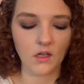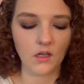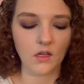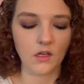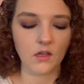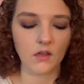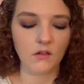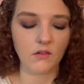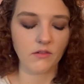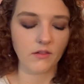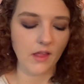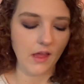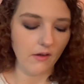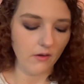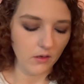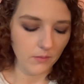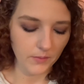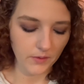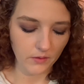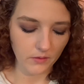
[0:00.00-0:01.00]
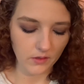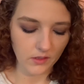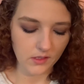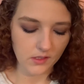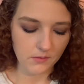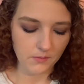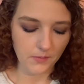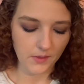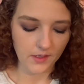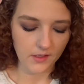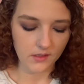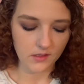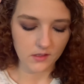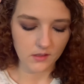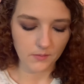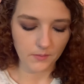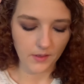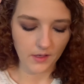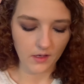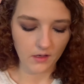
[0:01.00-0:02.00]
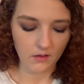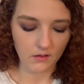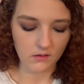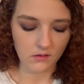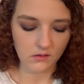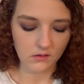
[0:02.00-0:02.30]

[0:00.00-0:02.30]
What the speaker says: Flower Beauty Spiced Petal.